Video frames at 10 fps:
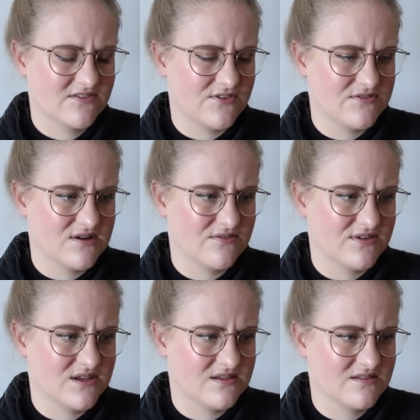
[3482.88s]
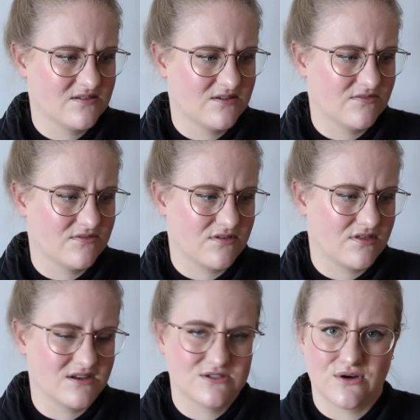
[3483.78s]
a very lovely, lovely
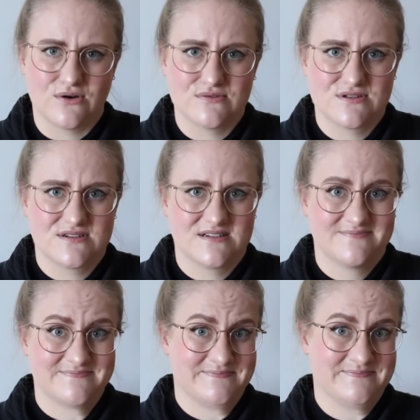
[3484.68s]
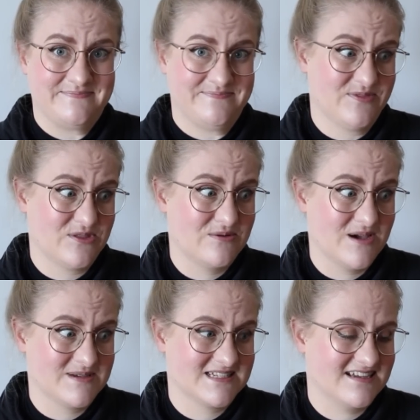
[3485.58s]
thing to host. Though
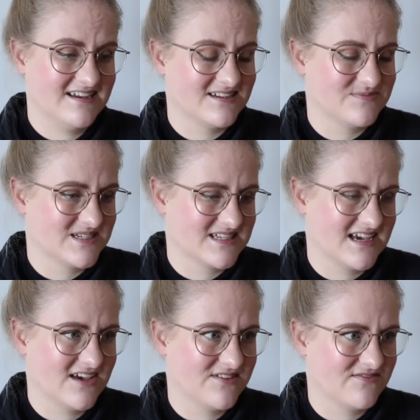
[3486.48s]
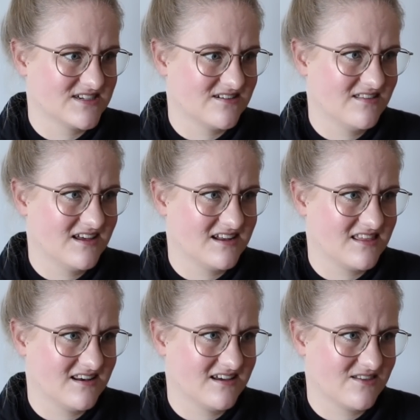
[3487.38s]
I'm excited because I have never done
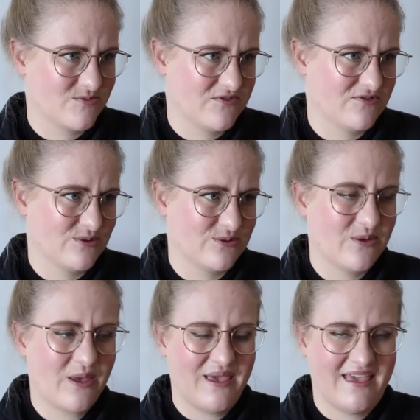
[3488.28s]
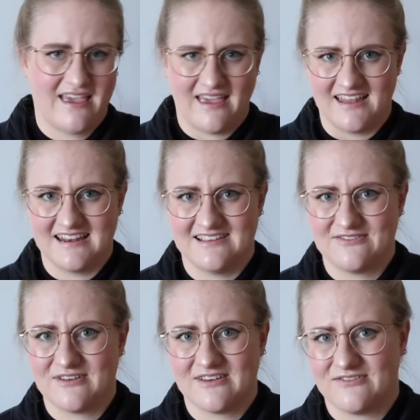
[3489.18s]
anything like this before, so
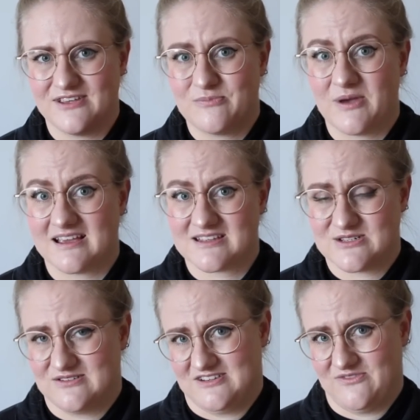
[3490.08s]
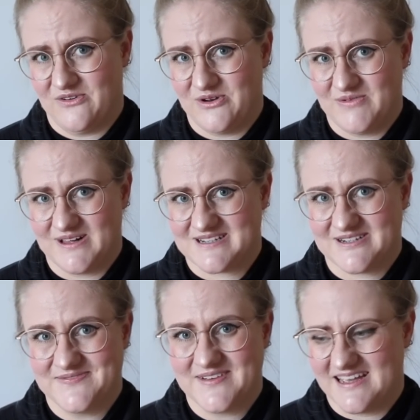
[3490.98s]
any feedback is always very
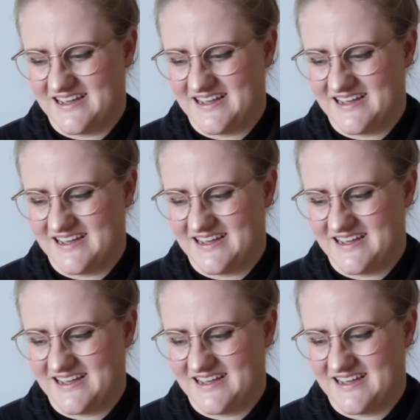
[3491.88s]
welcome.